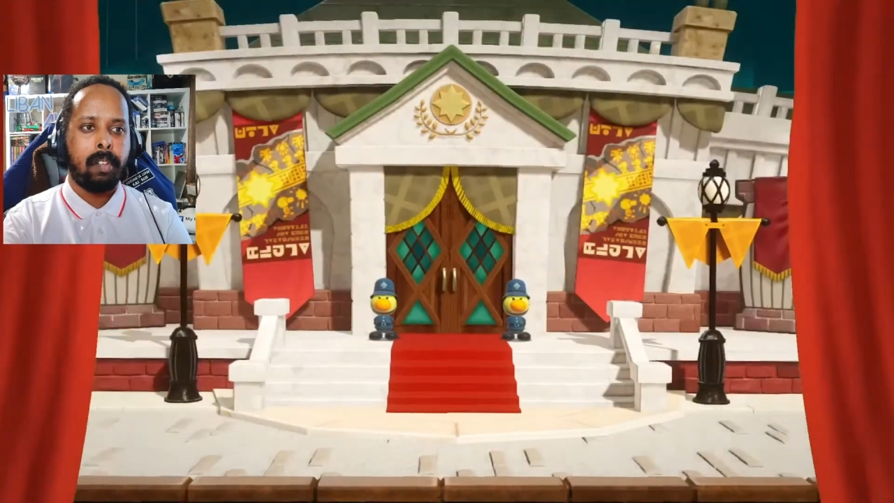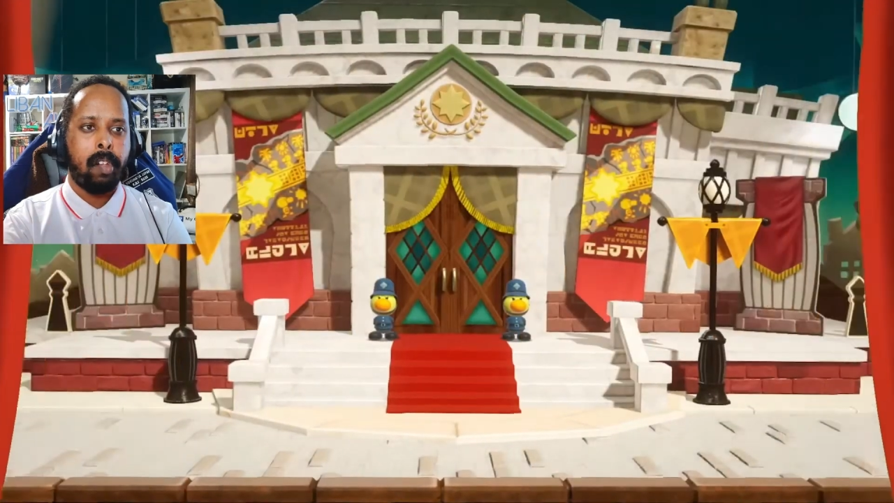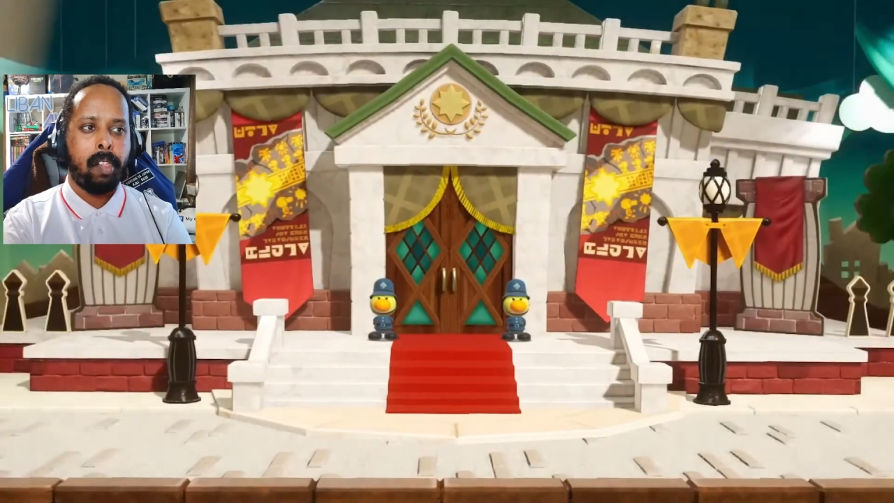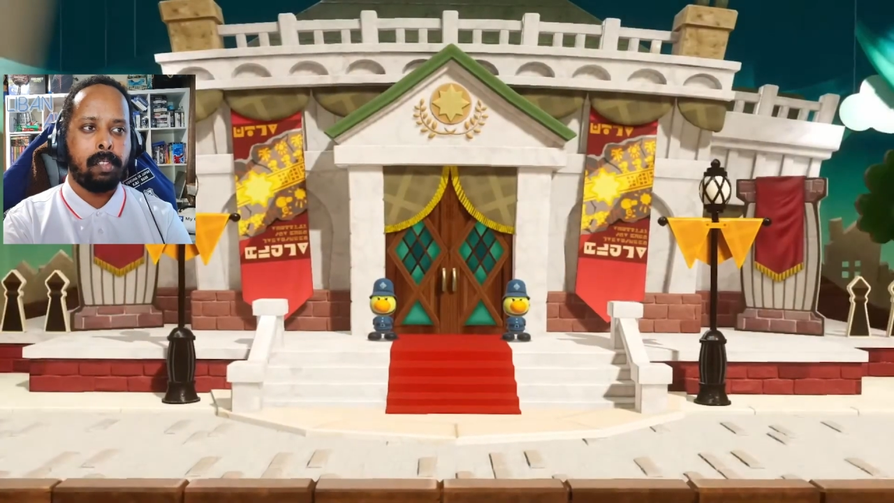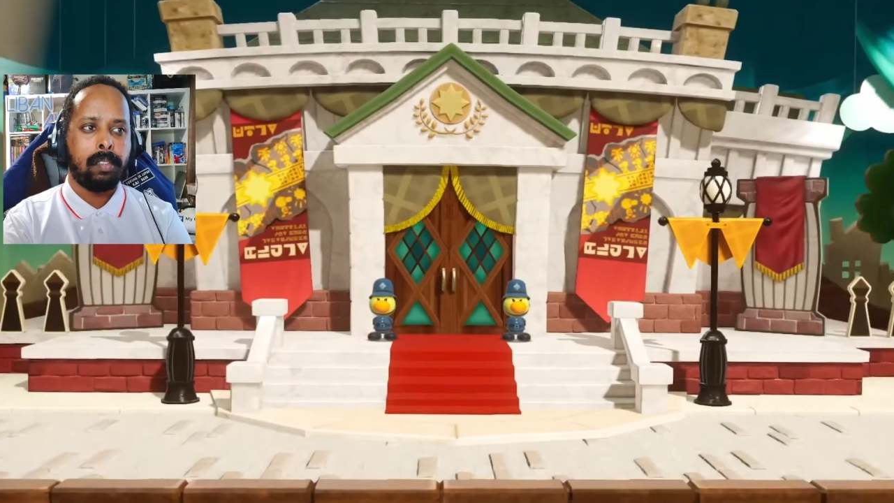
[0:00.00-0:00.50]

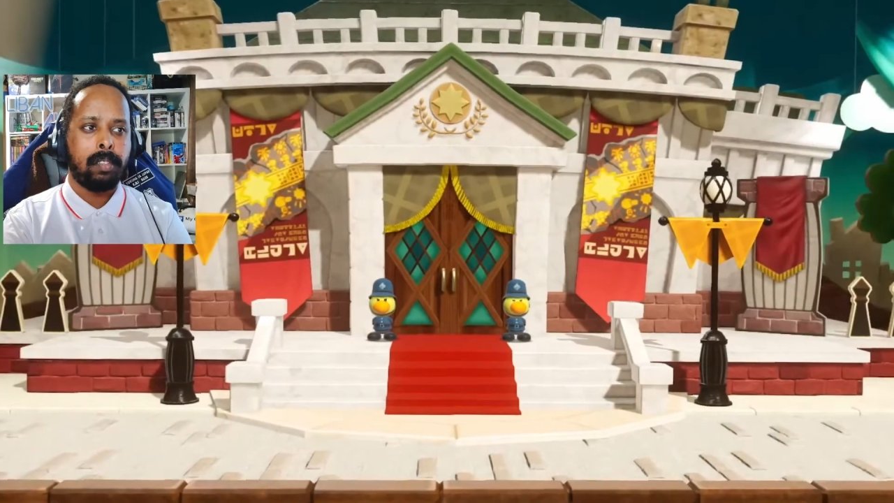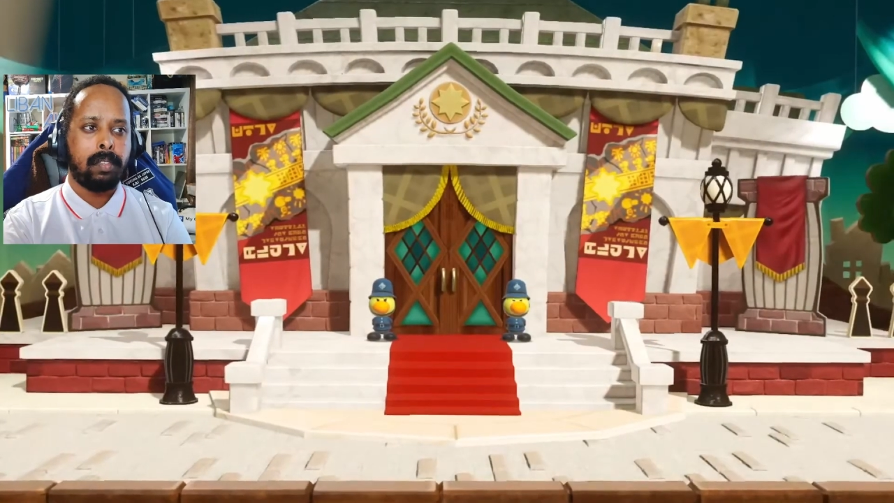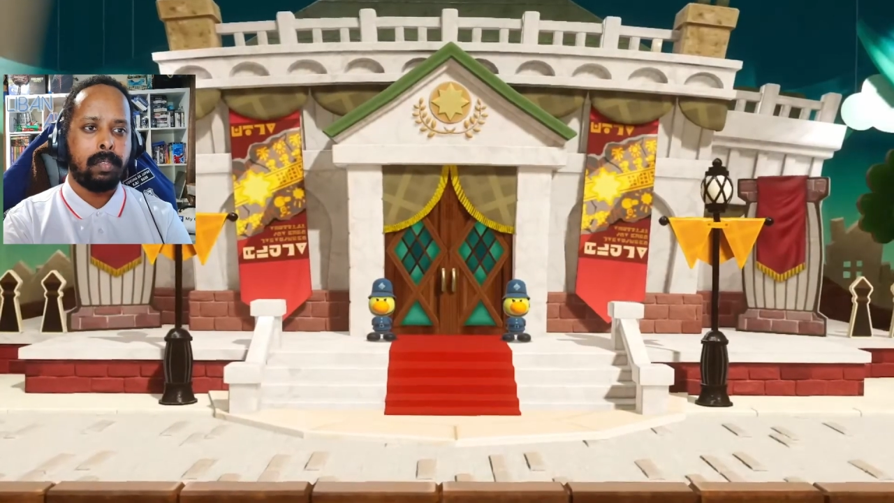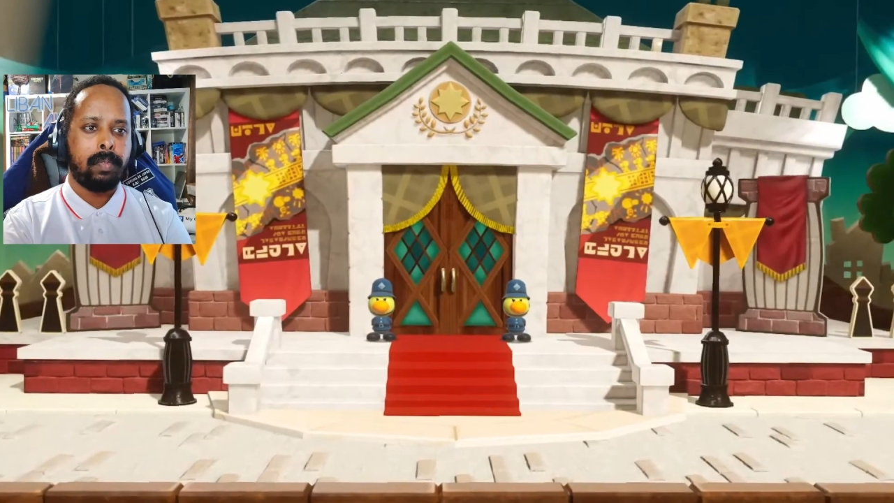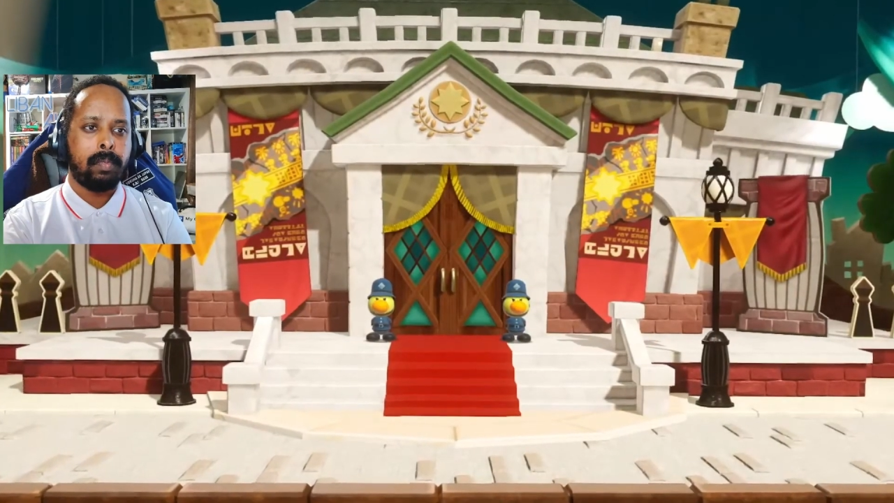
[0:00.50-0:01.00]
shows to
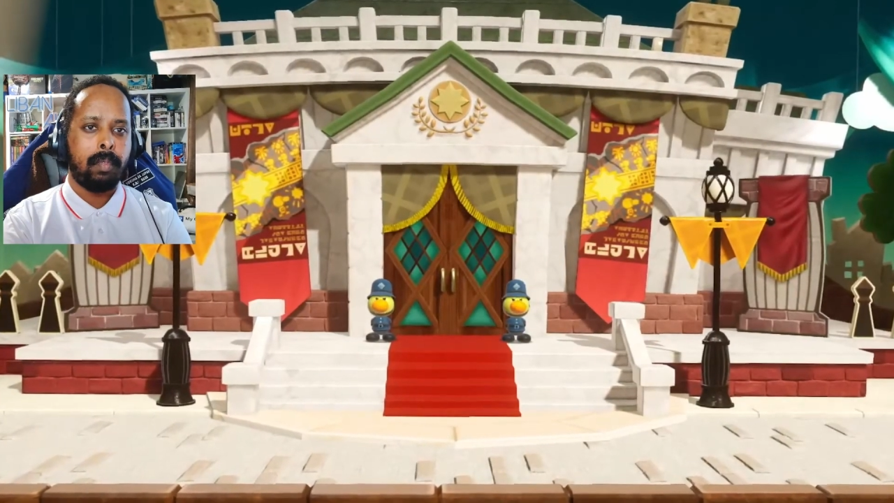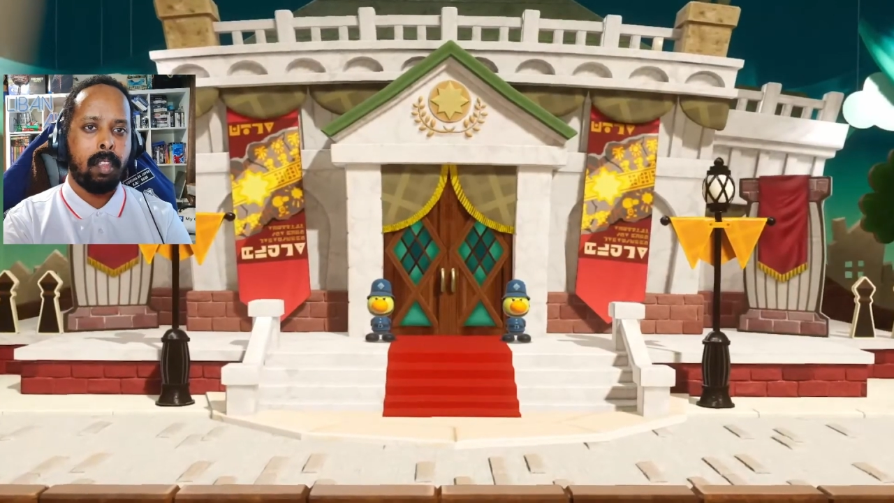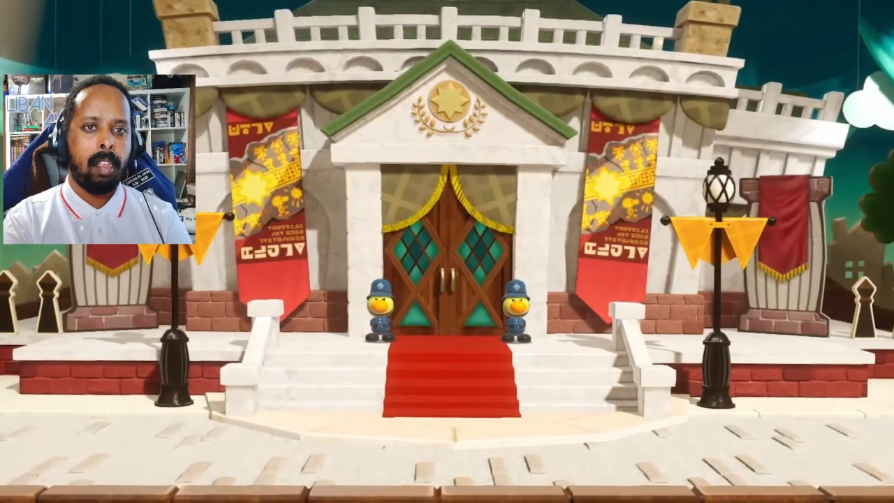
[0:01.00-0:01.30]
save.